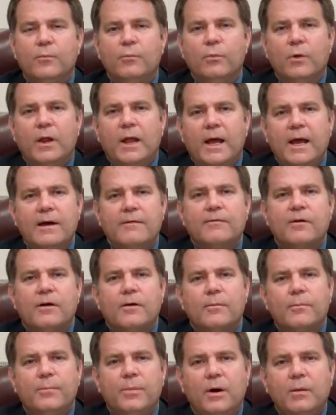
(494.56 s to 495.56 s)
We'll have
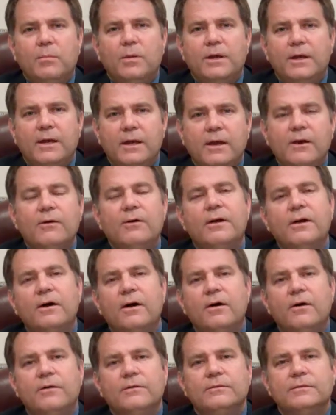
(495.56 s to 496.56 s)
our public hearing
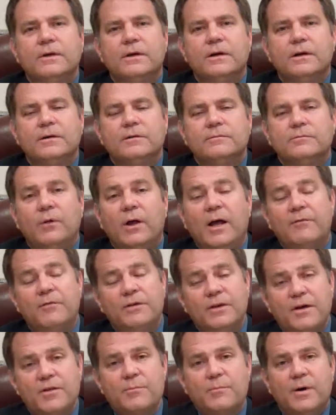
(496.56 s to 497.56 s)
on, we'll have
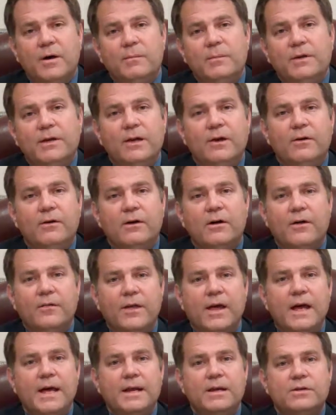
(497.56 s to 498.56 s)
another public hearing on
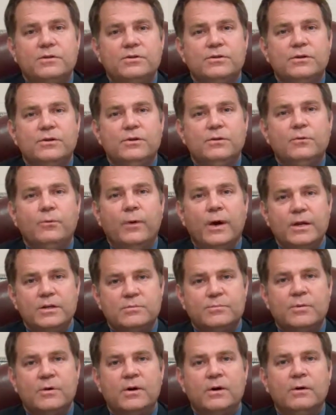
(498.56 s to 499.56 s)
that issue,
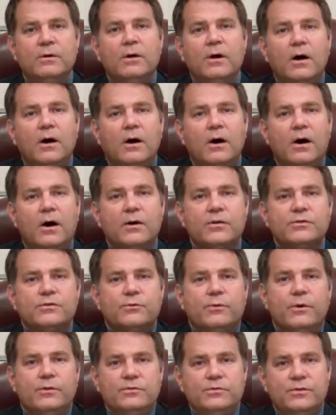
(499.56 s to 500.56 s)
Waste Pro,
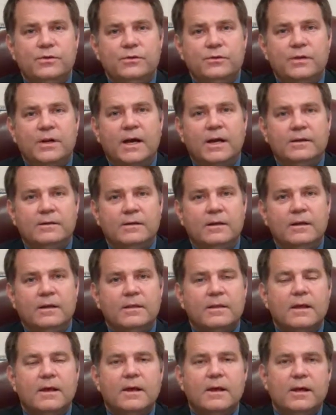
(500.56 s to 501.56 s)
also on June
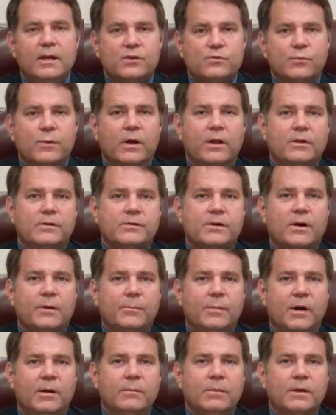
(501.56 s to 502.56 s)
19th, as well as our
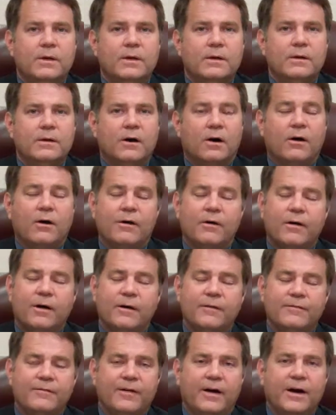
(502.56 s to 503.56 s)

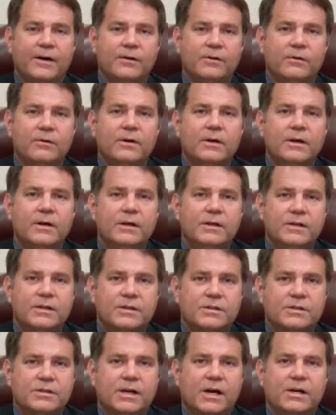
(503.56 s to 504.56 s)
final
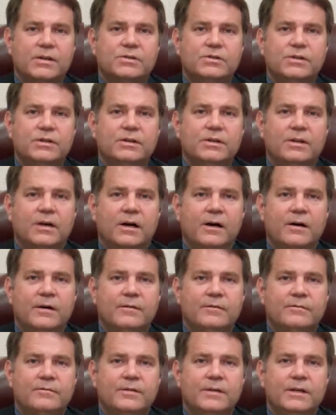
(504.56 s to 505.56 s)
discussion
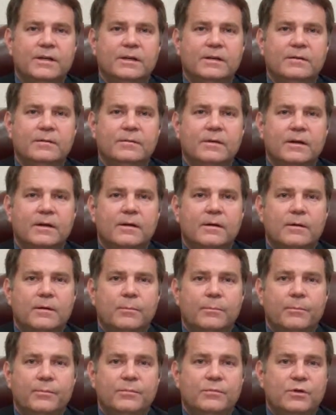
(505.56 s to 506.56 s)
of the
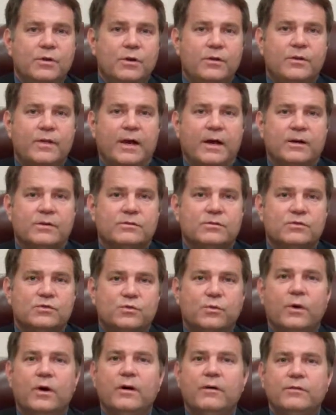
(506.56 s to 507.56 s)

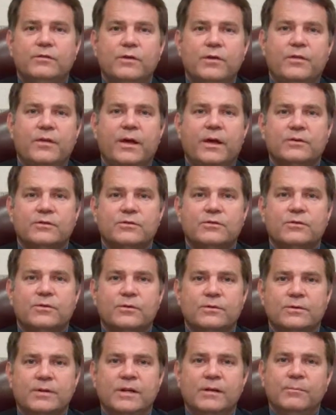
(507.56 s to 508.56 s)

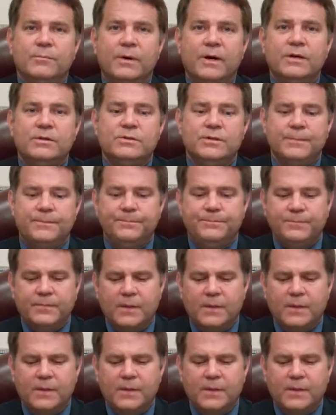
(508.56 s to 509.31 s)
2012-2013 budget.